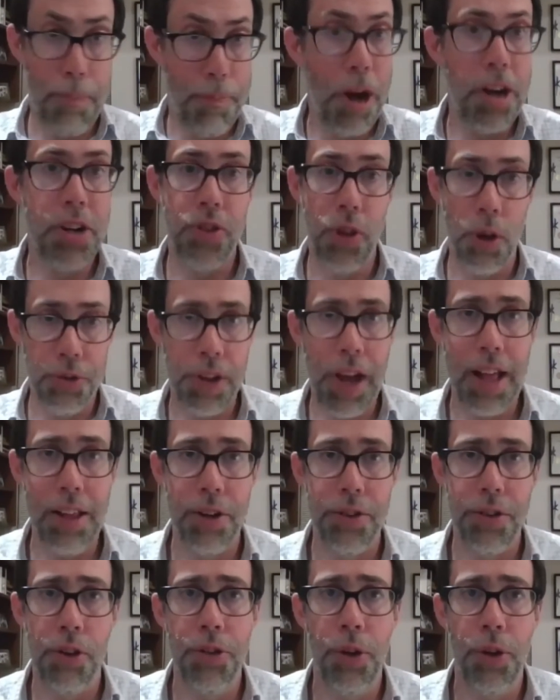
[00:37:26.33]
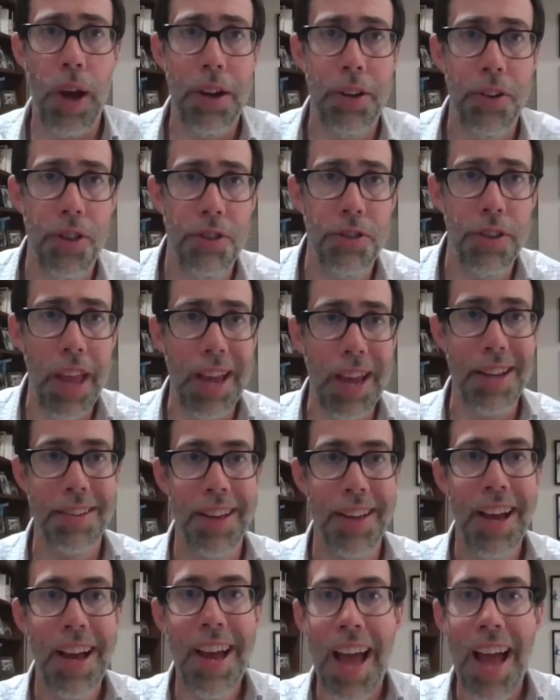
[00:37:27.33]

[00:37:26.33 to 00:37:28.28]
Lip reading: a bunch of those dollars also go out to the states,